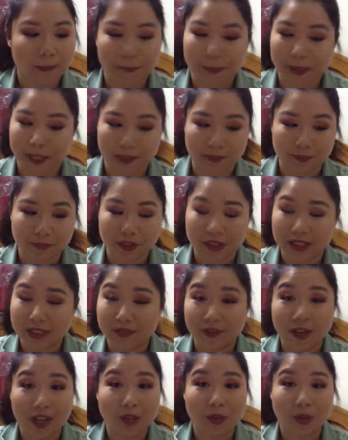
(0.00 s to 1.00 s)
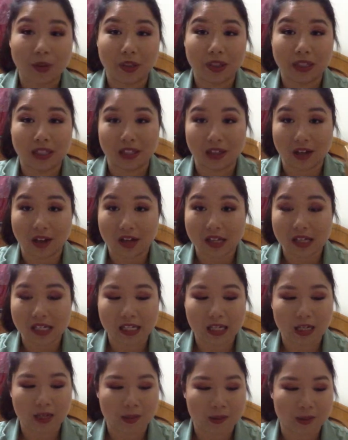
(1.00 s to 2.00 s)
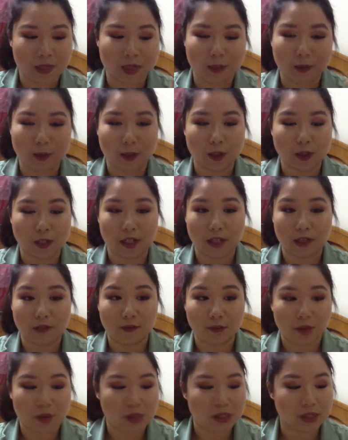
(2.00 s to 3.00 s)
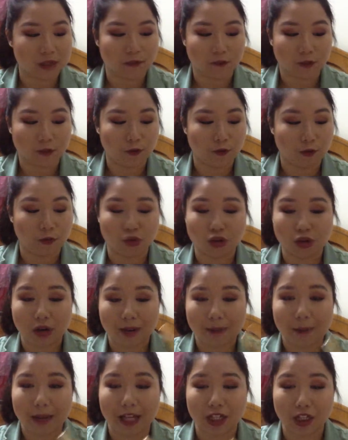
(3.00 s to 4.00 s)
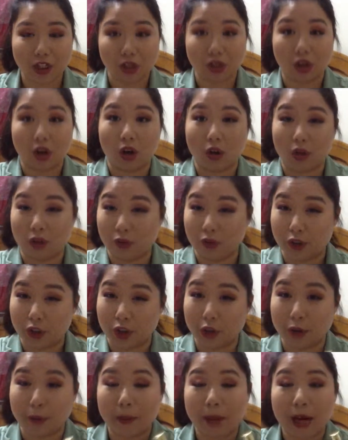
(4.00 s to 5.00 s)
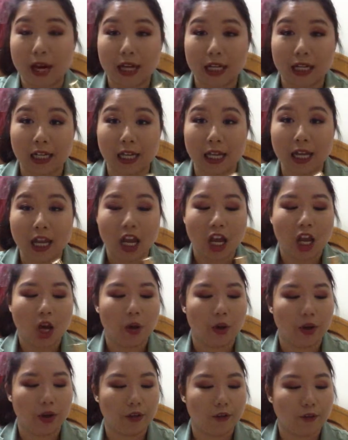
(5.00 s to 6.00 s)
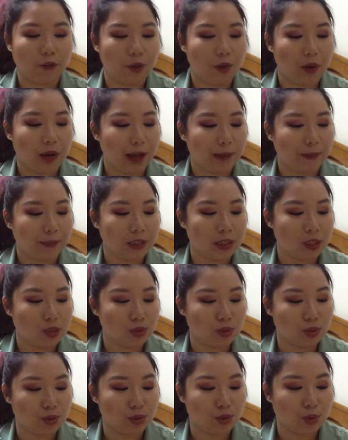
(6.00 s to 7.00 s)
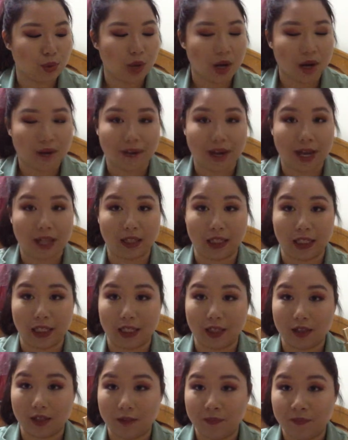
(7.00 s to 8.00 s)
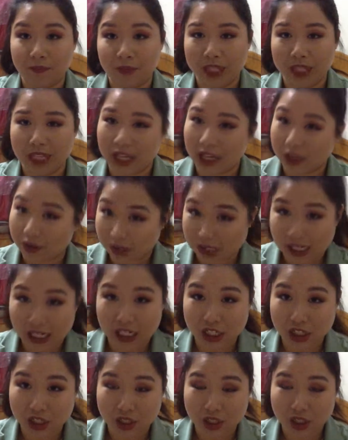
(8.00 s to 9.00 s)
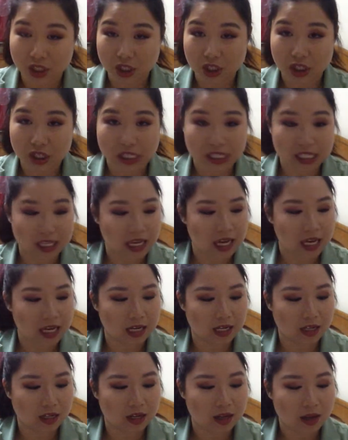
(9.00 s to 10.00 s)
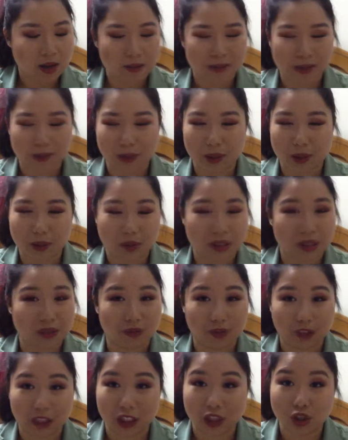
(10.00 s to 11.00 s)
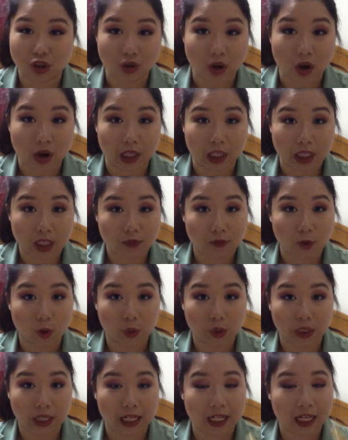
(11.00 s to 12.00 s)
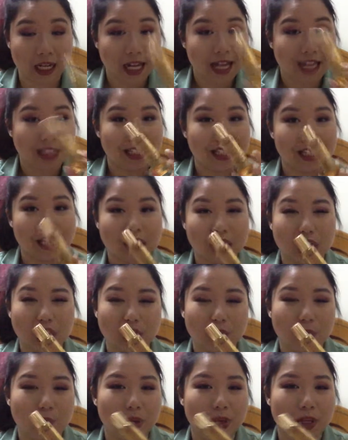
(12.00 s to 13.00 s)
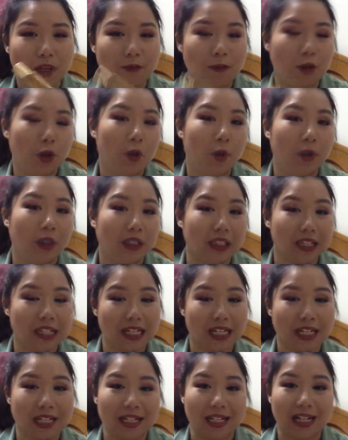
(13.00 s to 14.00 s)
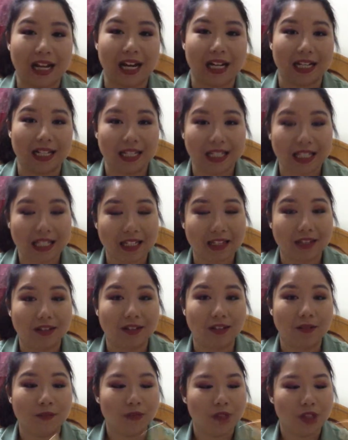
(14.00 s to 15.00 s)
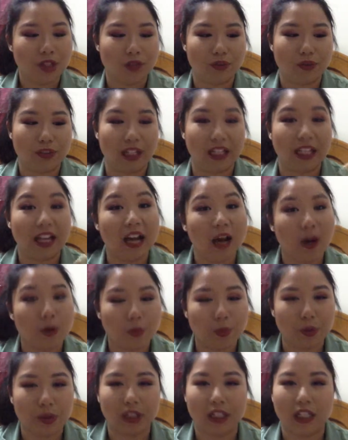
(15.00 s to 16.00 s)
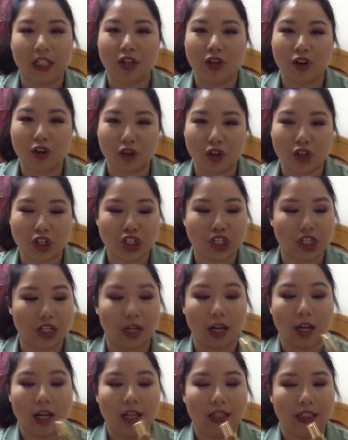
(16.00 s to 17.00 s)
But Divine Oil is awesome, especially if you suffer from dry patches all over your body, or if you happen to have had like irritation to your skin, maybe use a really strong exfoliant. This is a good one if you want the skin to kind of heal, to really help with it, nourish it.